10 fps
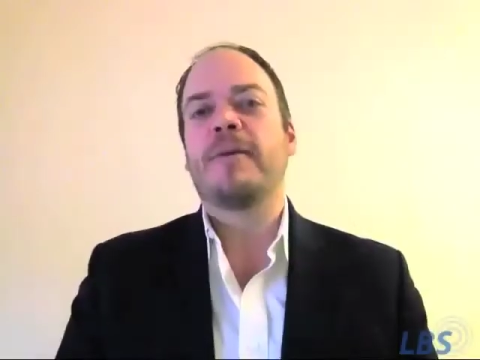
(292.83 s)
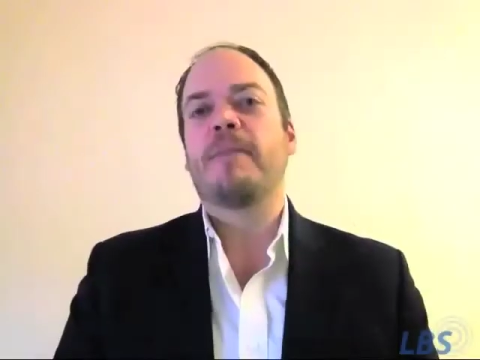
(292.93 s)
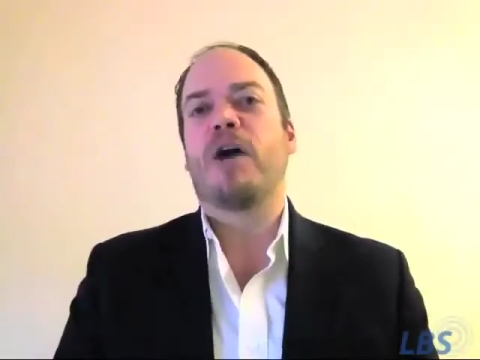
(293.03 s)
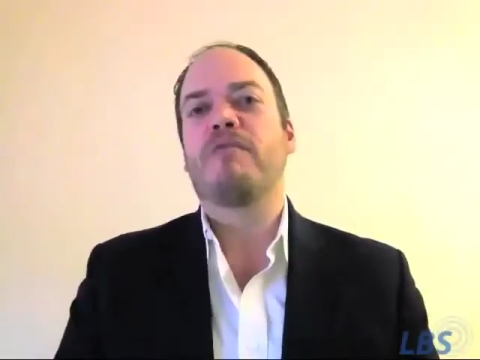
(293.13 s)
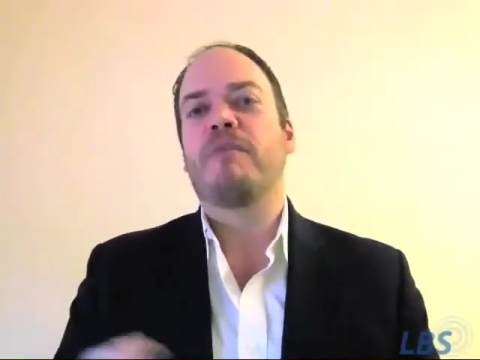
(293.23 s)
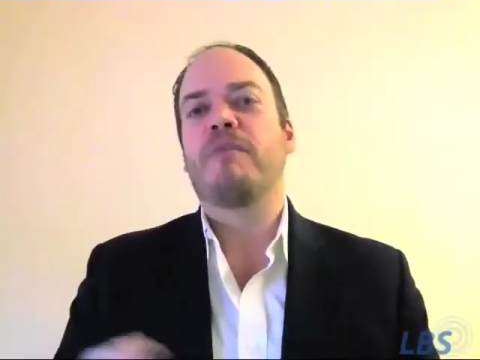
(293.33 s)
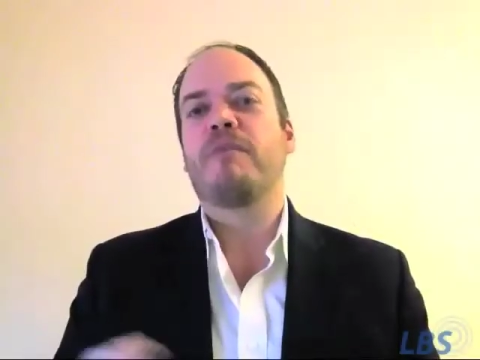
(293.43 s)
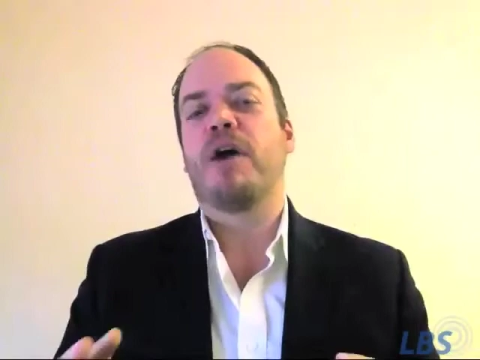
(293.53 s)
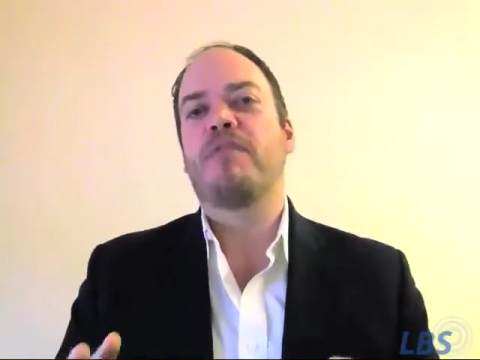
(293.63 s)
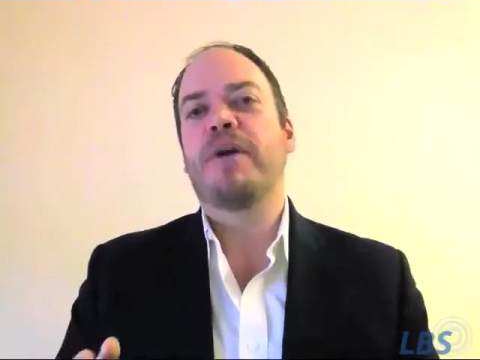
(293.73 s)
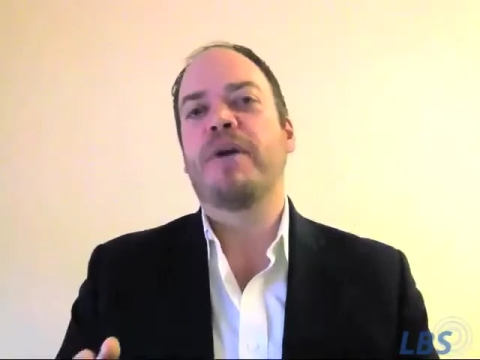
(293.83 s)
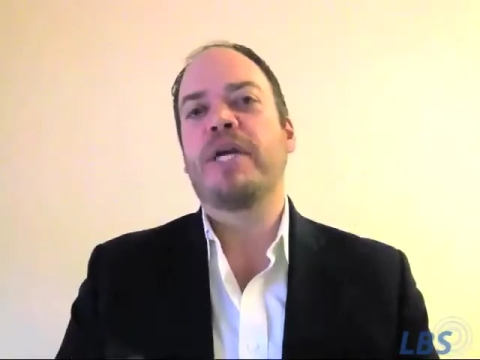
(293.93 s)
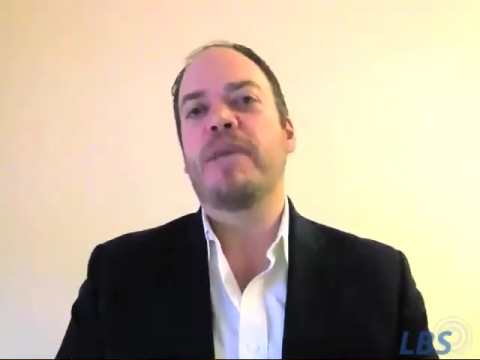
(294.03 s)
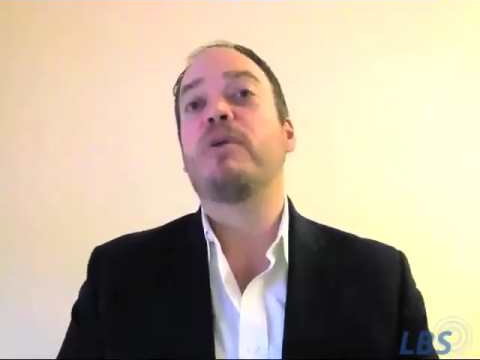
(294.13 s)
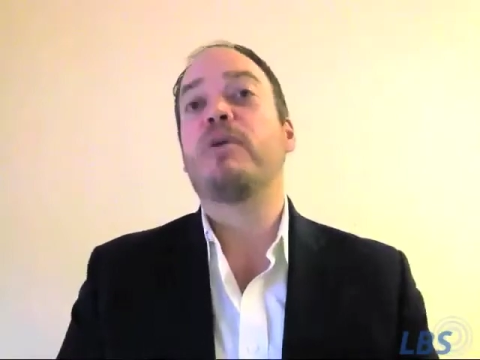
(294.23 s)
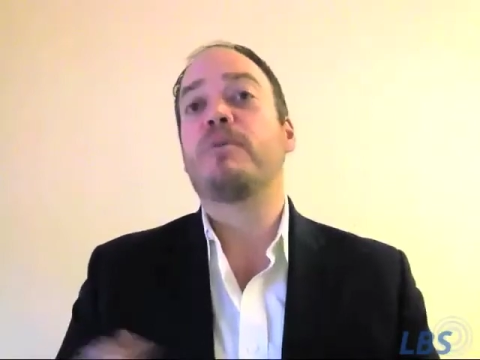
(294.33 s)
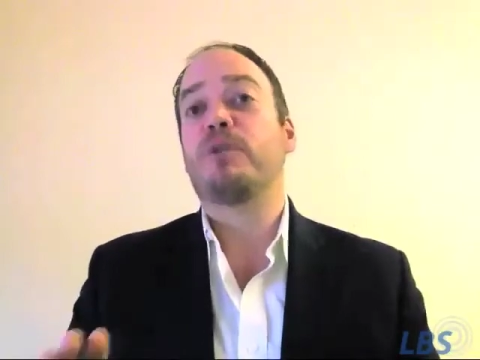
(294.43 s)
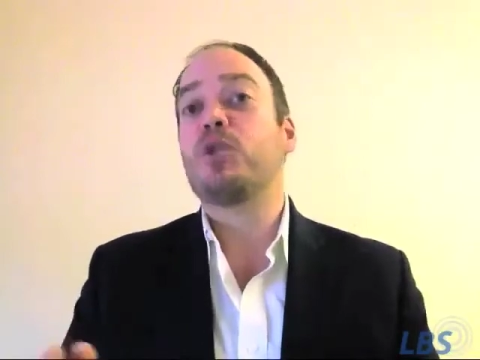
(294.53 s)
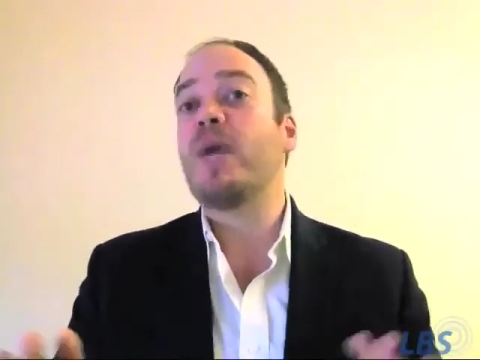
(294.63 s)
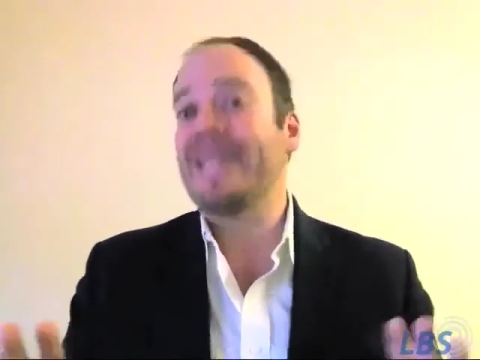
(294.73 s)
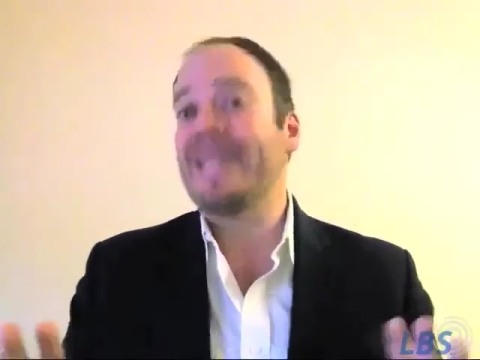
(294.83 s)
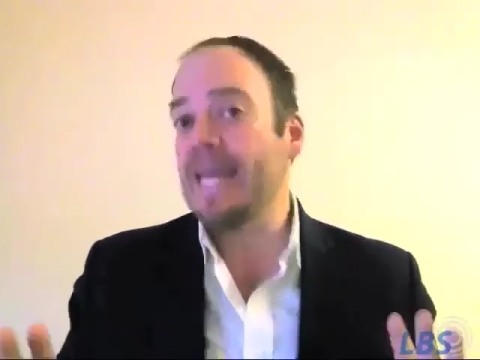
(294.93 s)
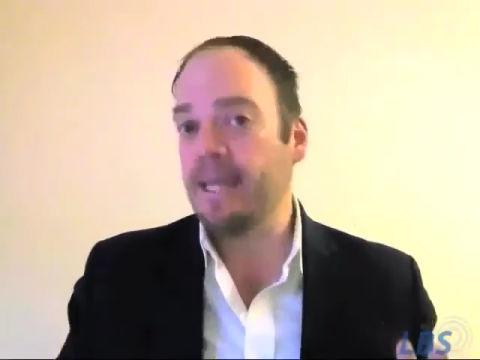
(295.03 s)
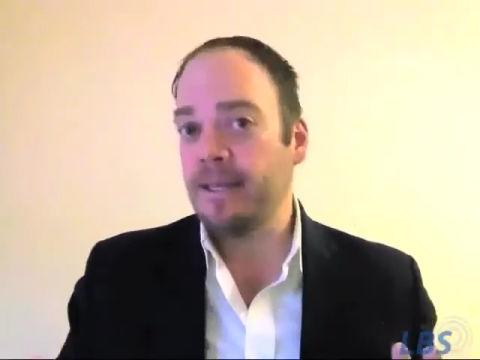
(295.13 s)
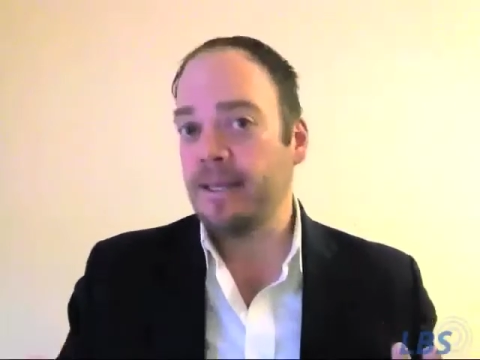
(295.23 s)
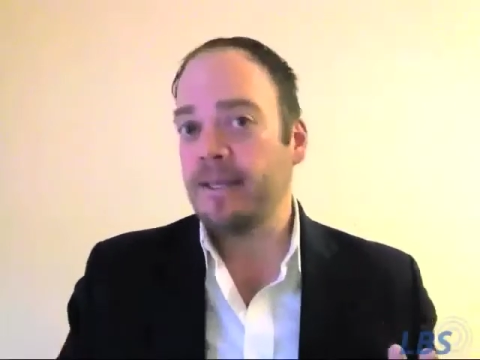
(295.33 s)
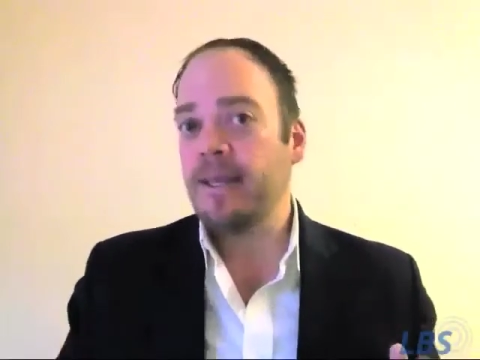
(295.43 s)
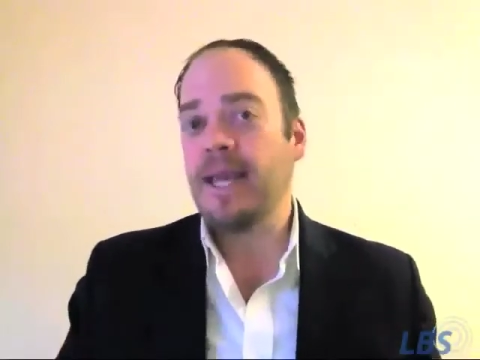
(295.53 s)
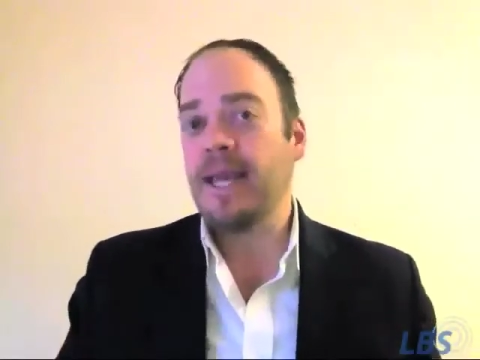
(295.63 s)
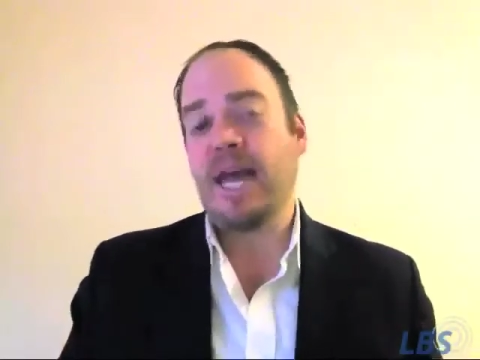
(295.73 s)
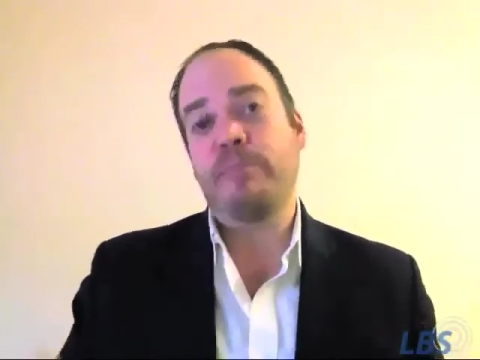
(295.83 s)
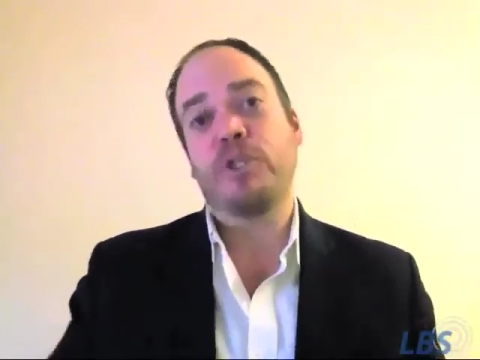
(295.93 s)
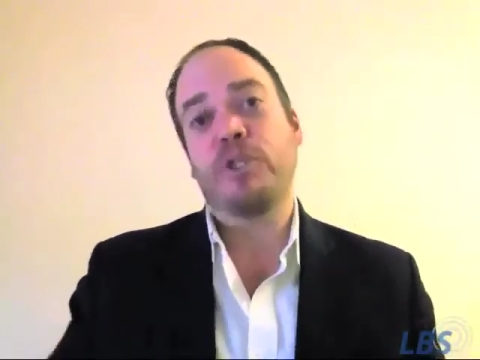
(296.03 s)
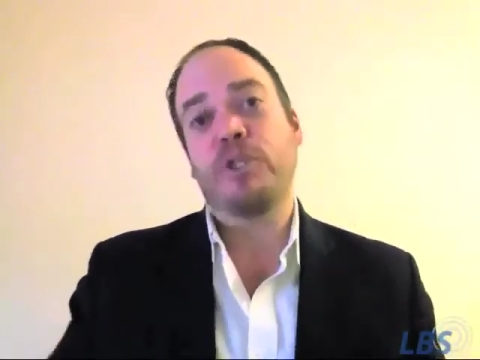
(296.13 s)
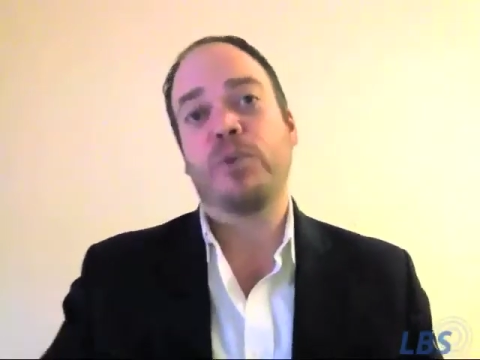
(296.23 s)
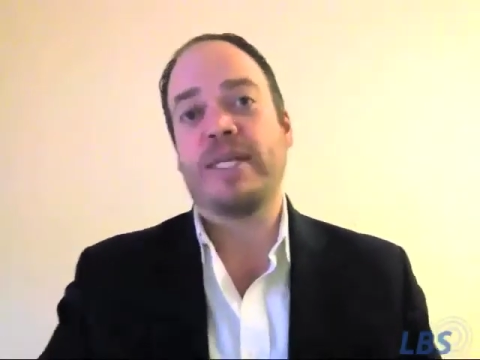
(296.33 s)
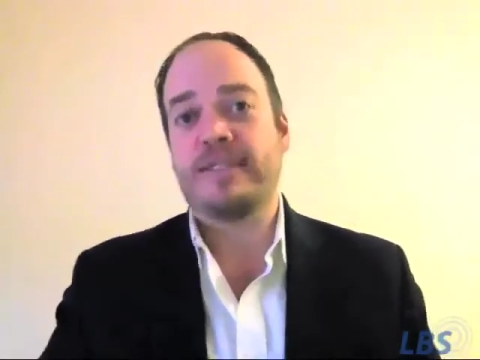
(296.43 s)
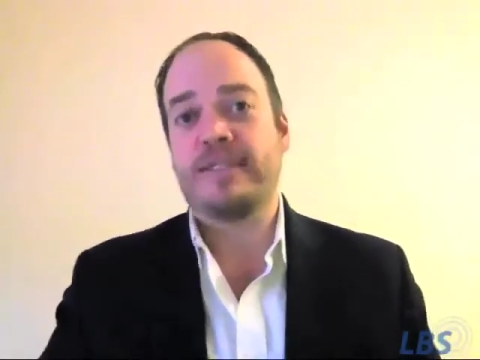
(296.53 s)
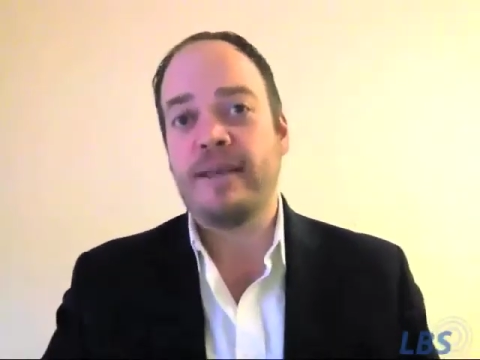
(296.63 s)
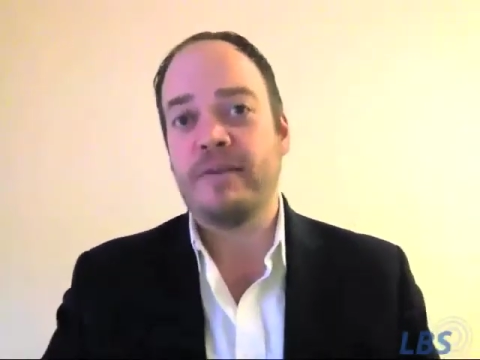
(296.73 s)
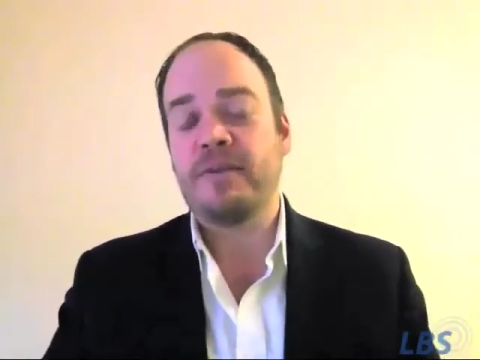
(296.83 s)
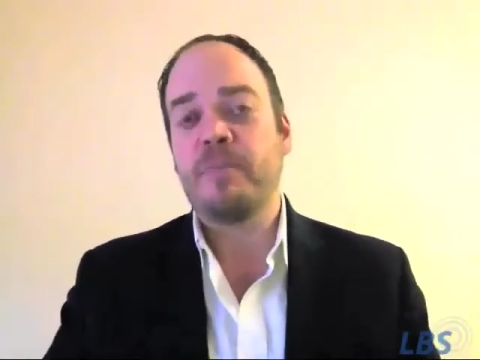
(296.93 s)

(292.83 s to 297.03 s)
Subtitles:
are very persuaded and not persuasive,